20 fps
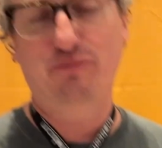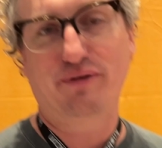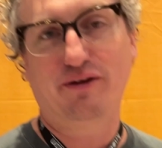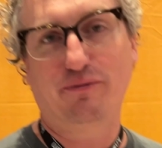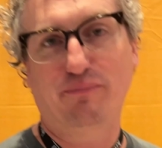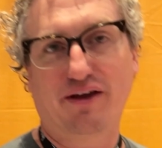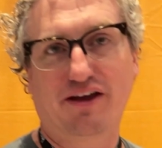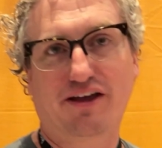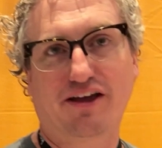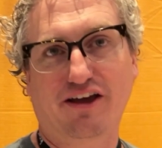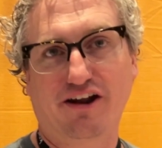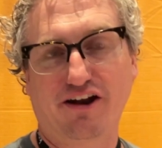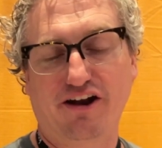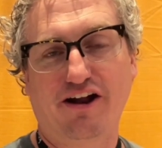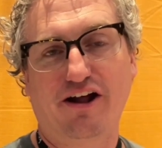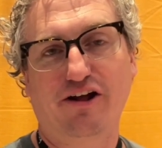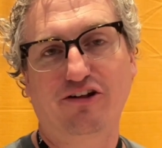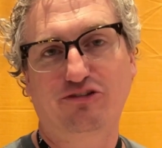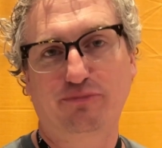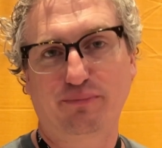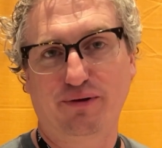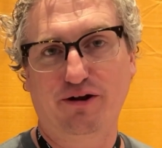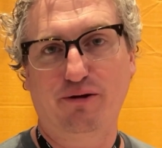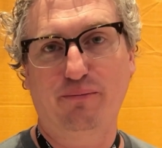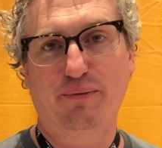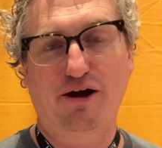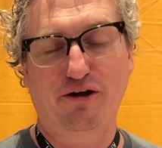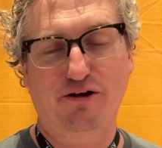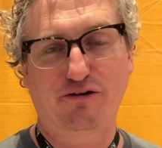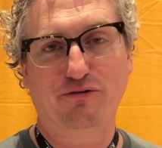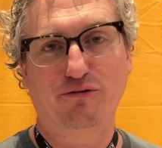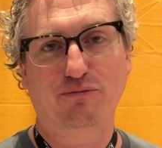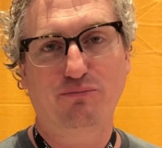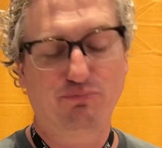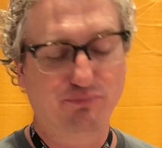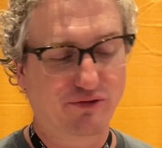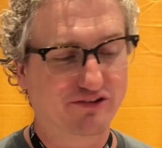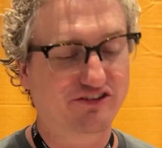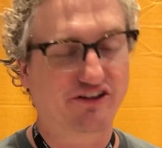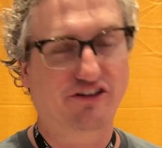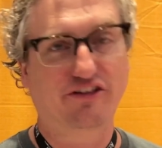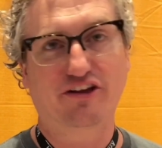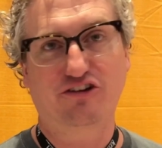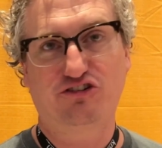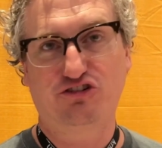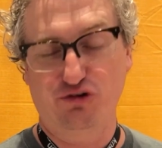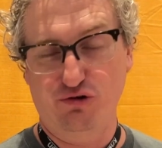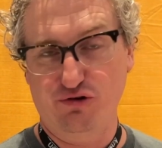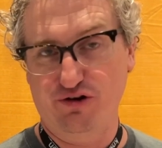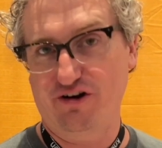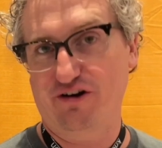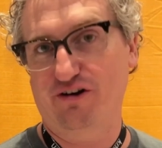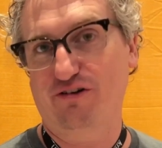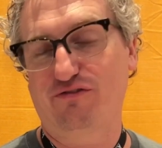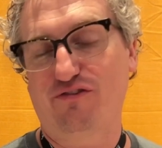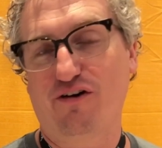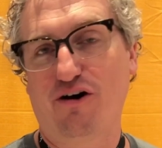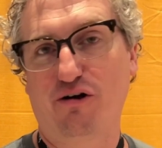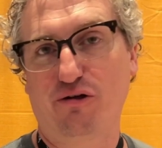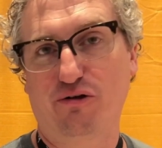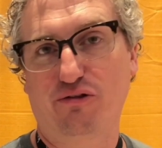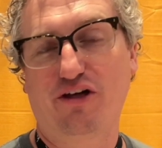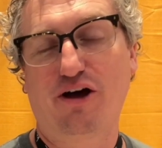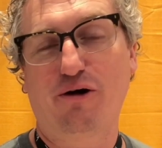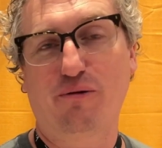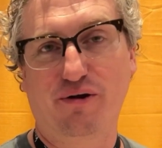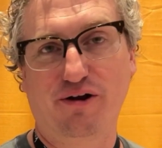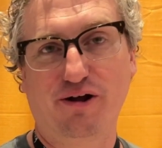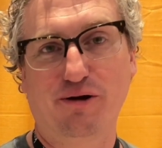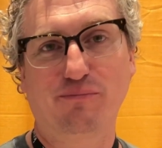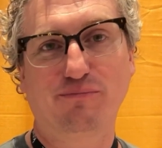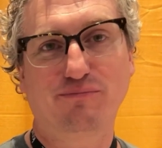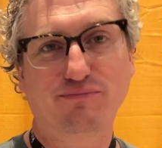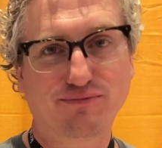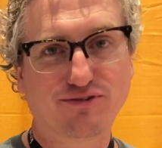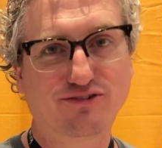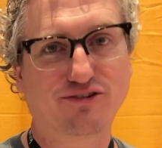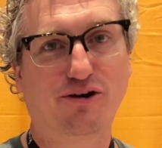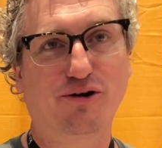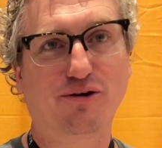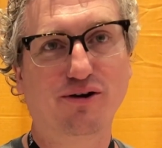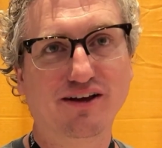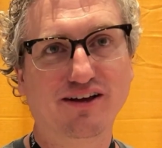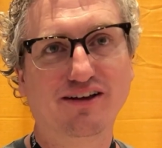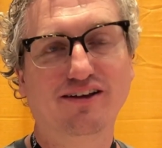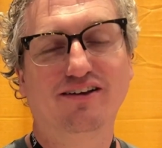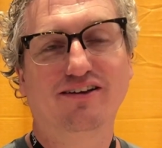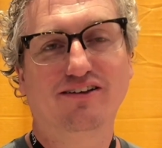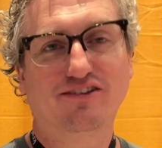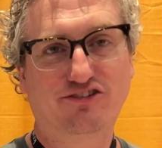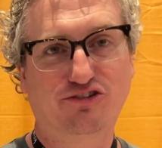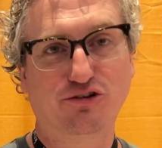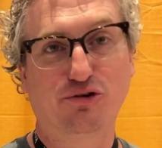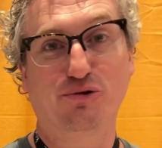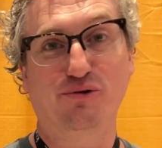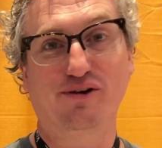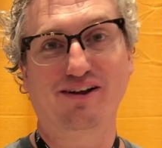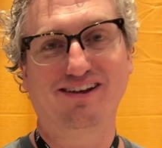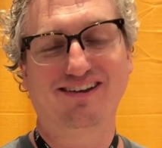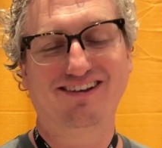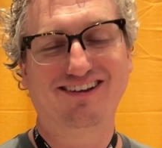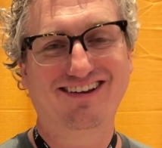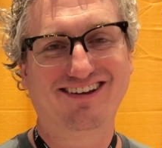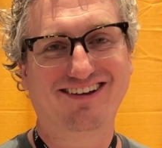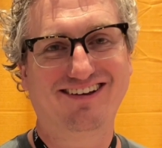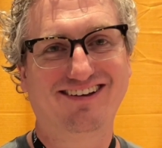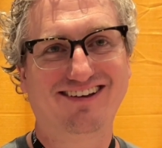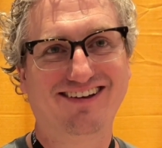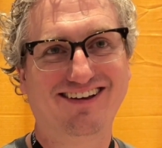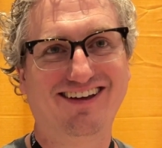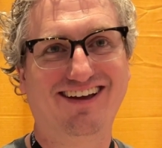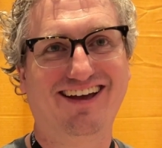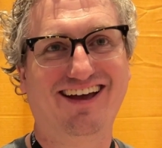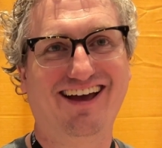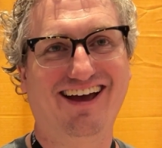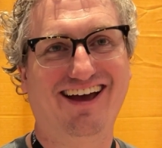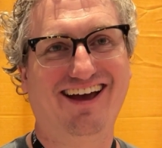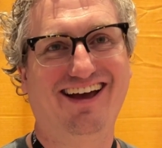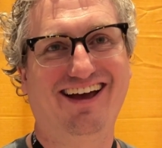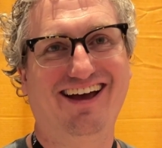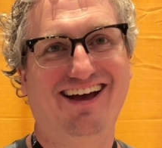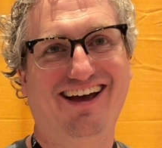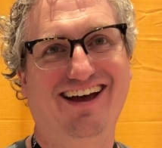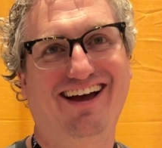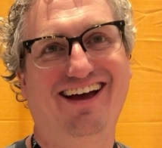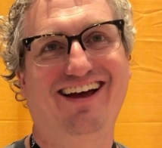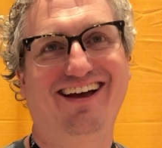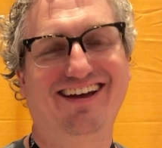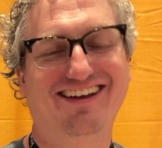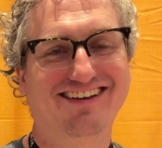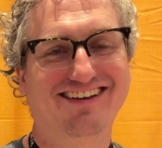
be making an announcement about Missing Link Junior to follow that one up. So soon. Yep, great.